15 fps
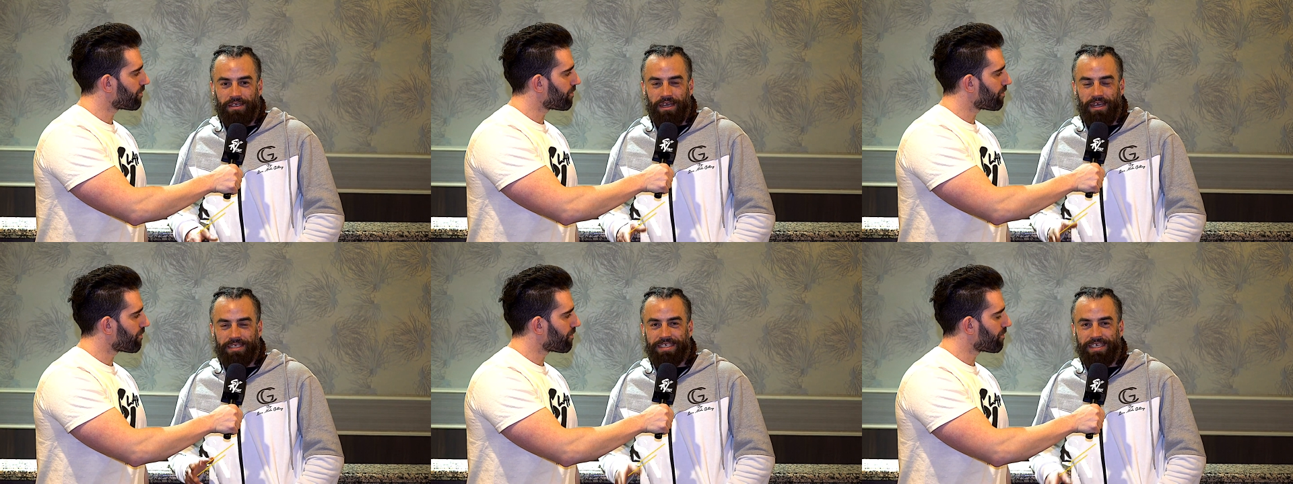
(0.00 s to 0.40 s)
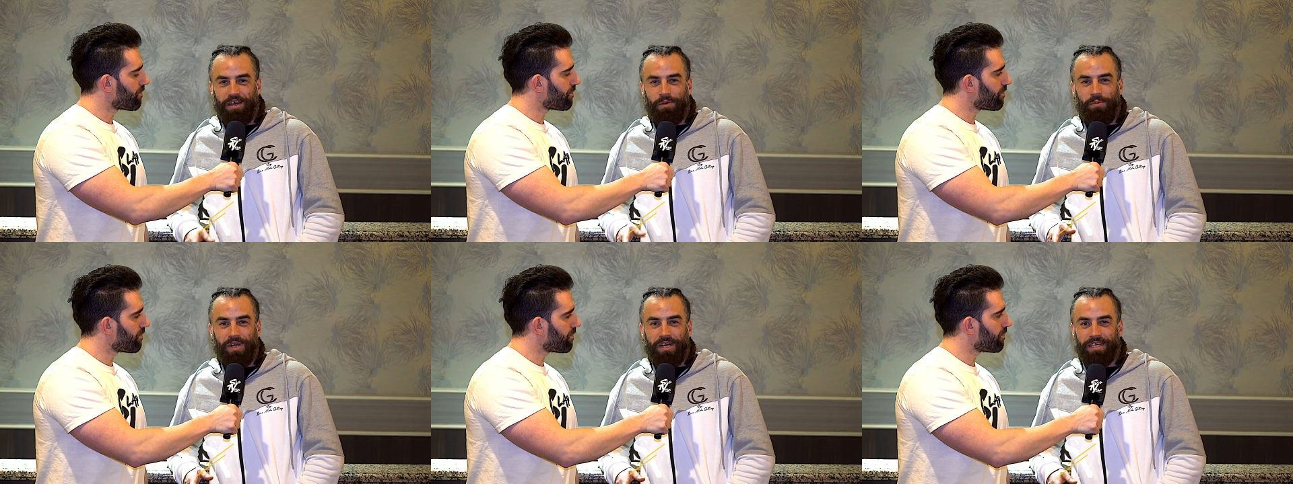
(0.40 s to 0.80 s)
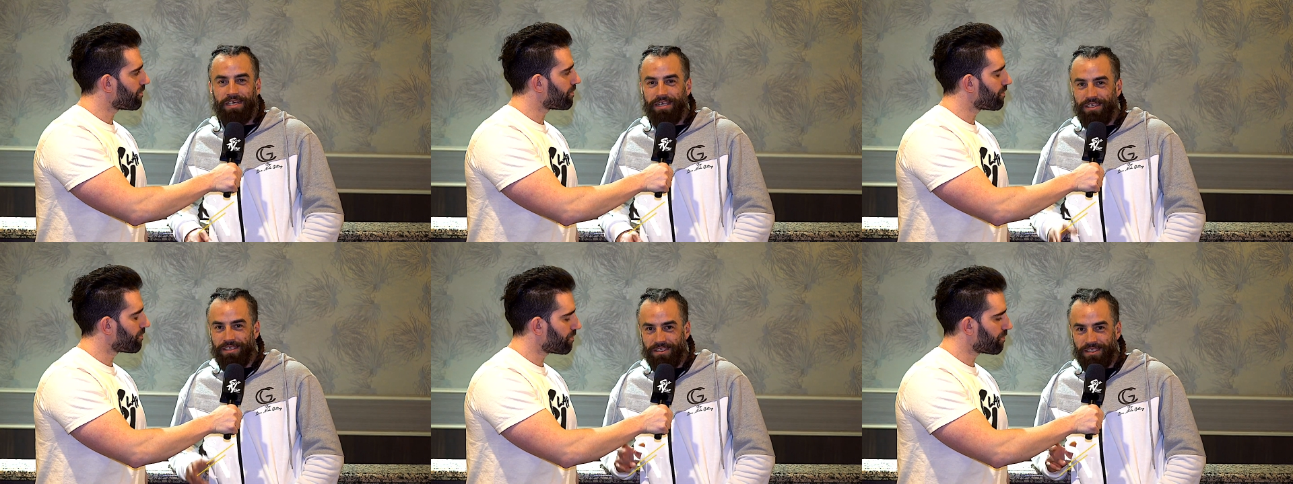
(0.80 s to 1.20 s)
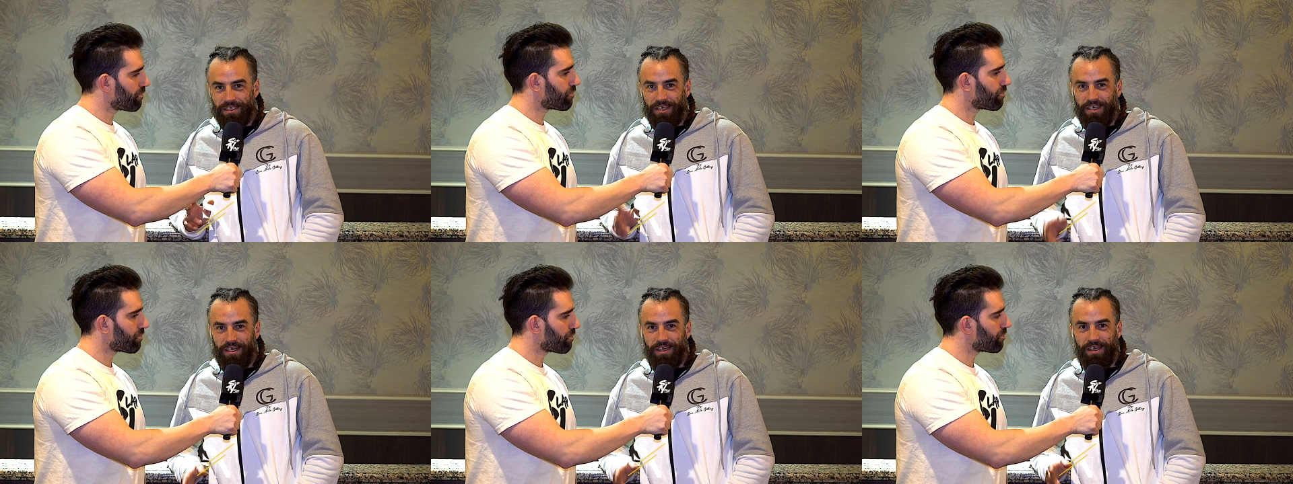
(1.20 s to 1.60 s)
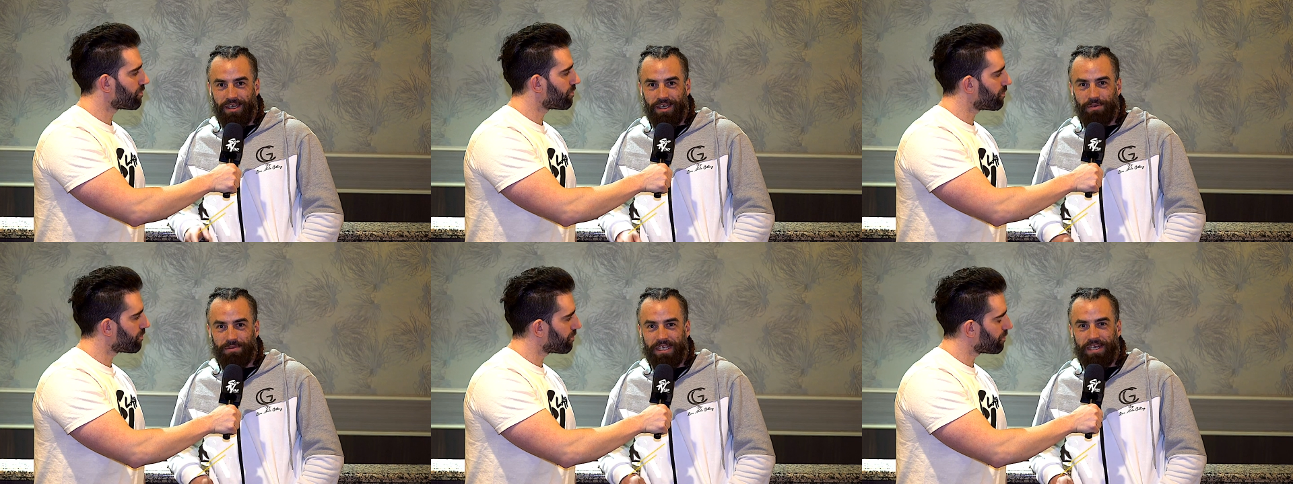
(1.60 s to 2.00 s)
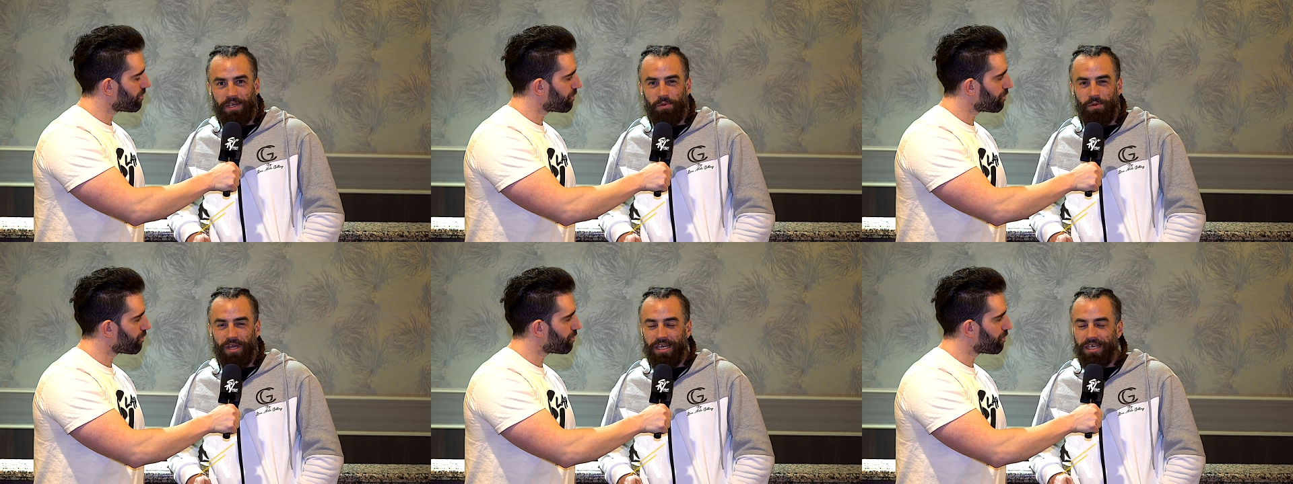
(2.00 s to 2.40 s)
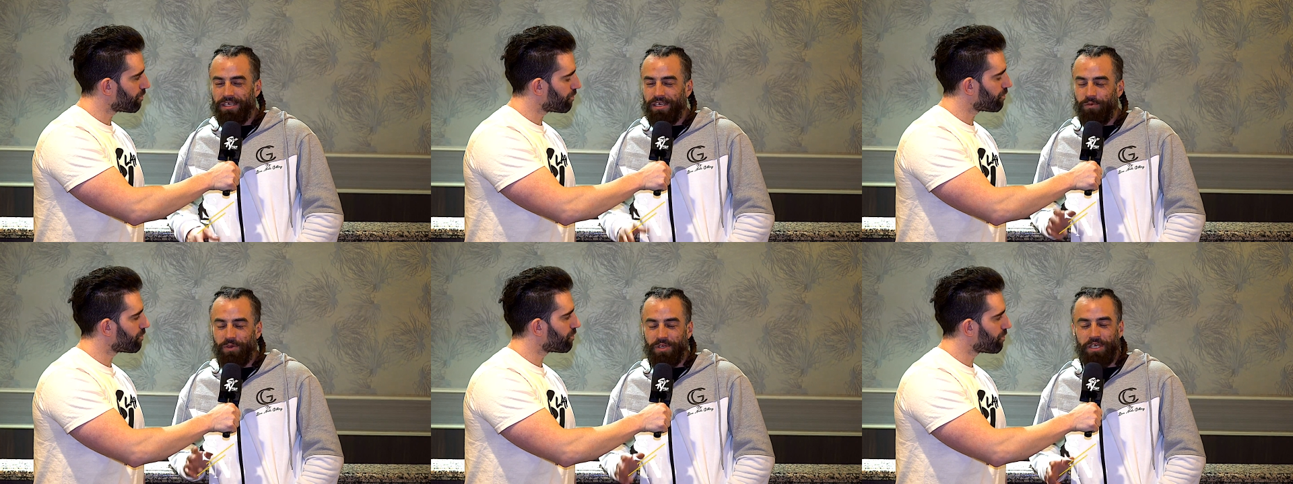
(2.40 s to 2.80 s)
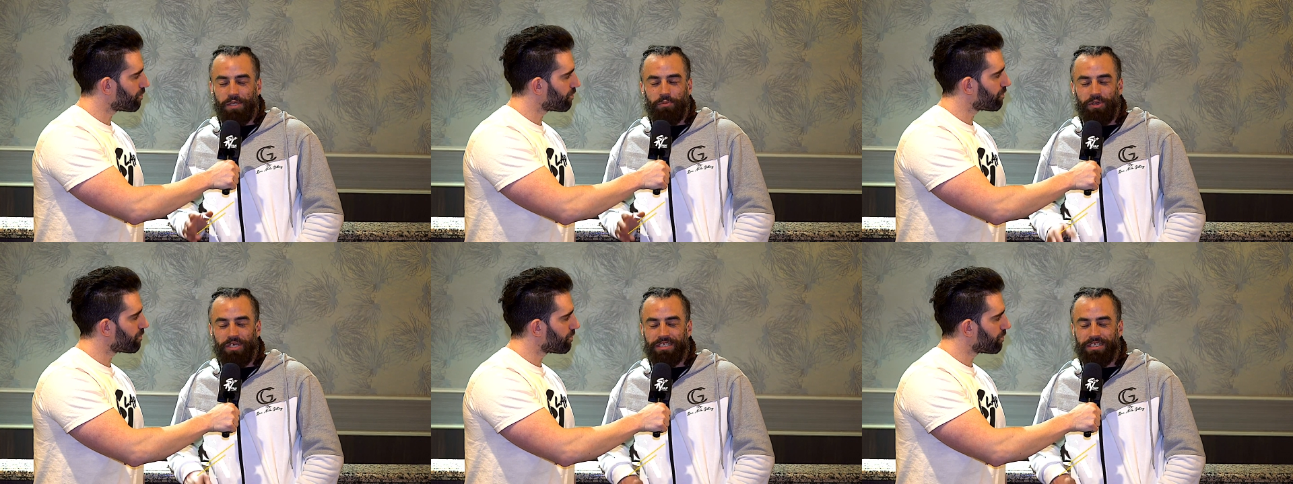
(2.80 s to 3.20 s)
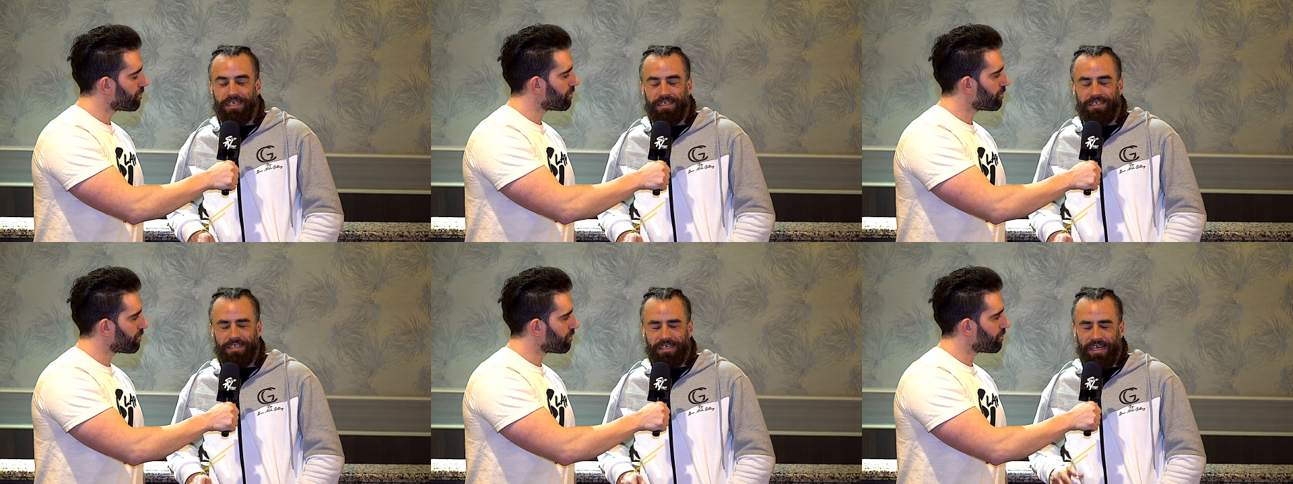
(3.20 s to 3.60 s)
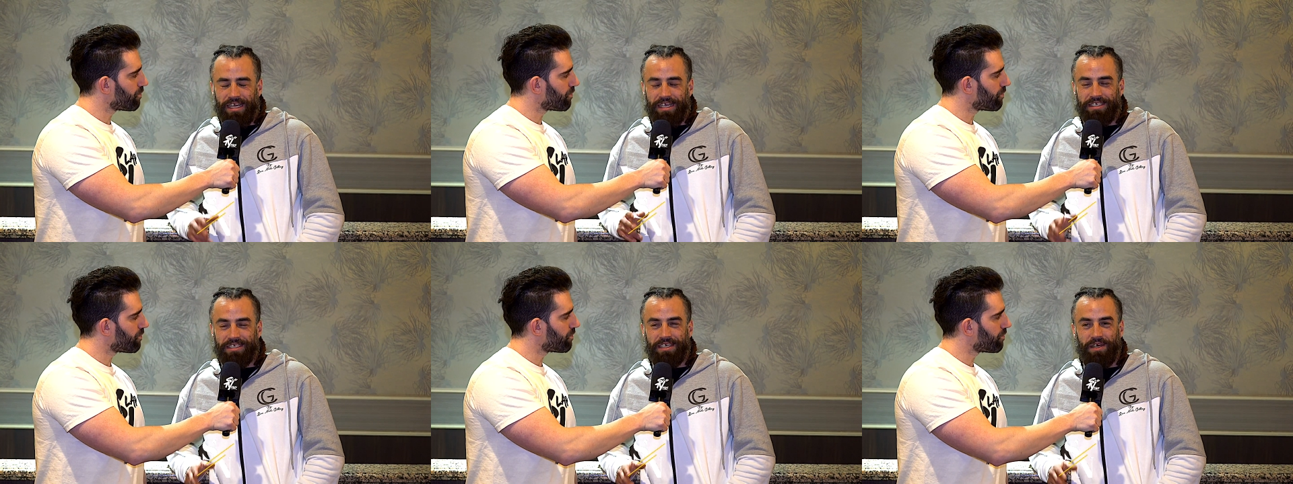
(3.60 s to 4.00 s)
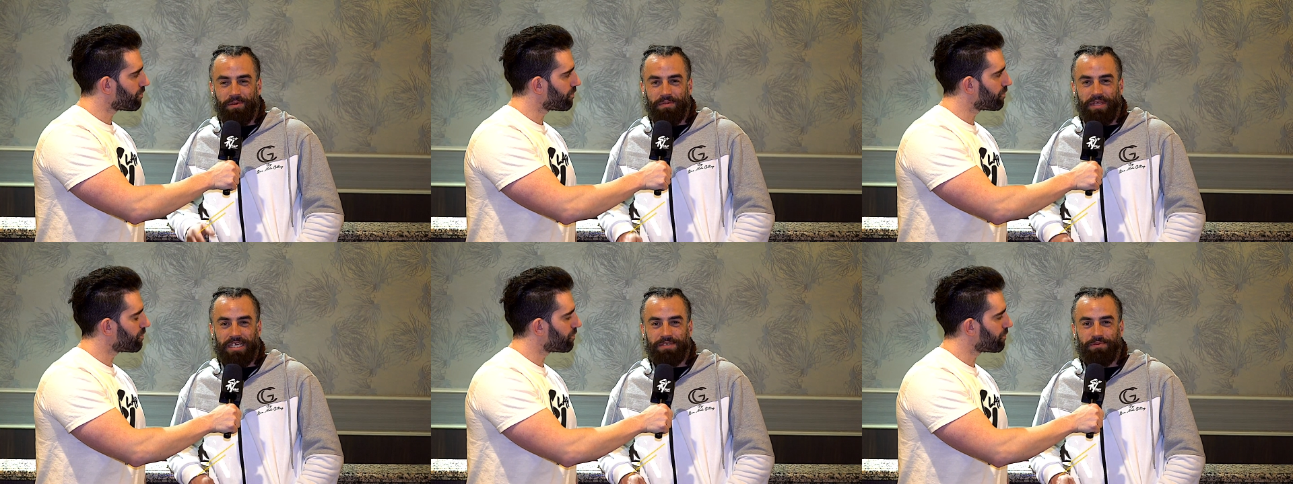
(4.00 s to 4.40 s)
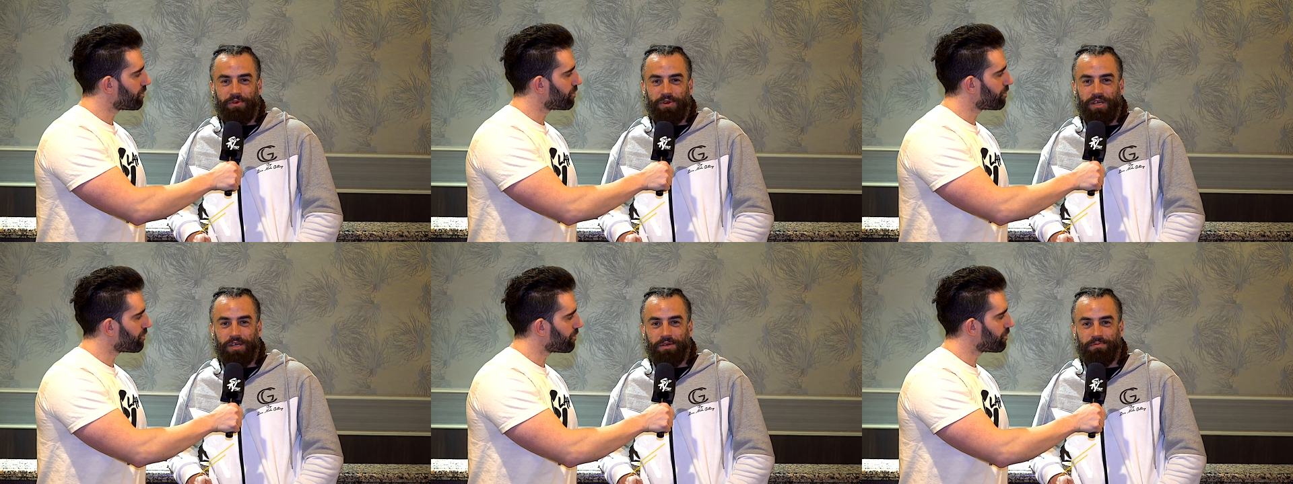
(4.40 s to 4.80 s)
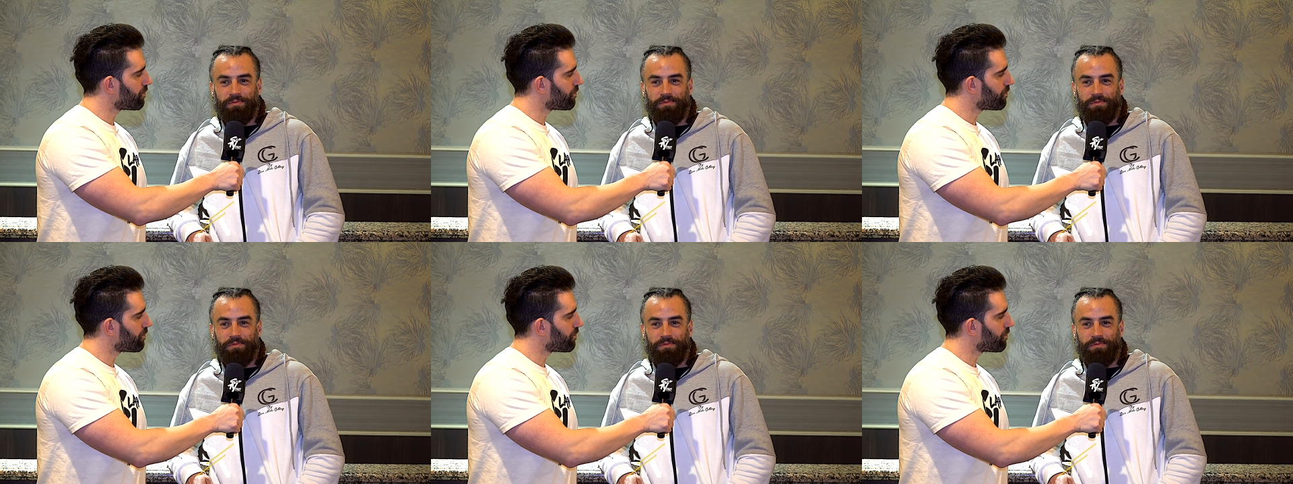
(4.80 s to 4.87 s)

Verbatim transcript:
Speaker 1: Yeah, Sal Mate, Dana White, I really appreciate you guys. Thanks for,